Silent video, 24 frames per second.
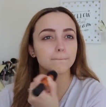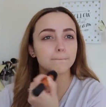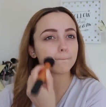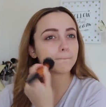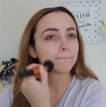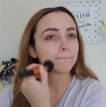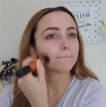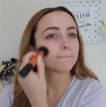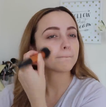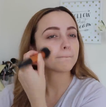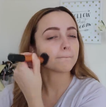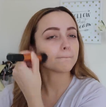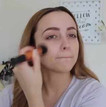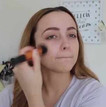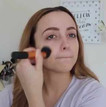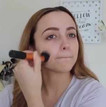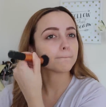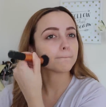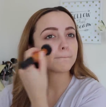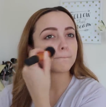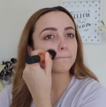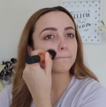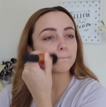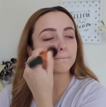
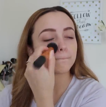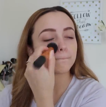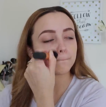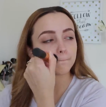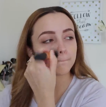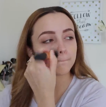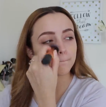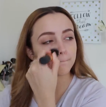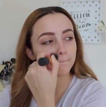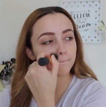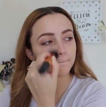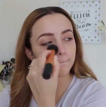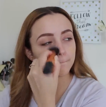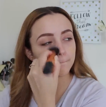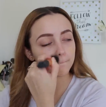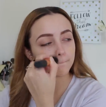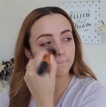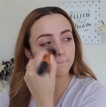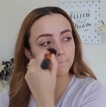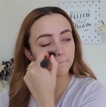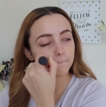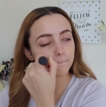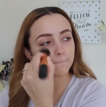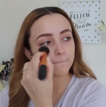
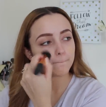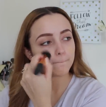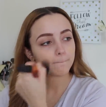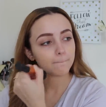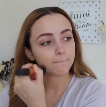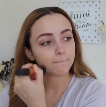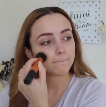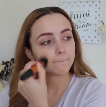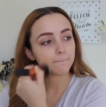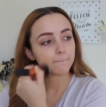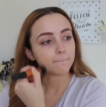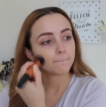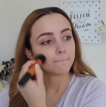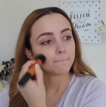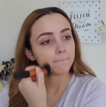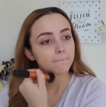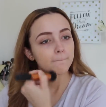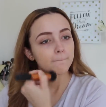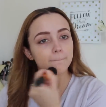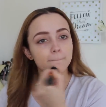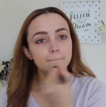Nothing is said.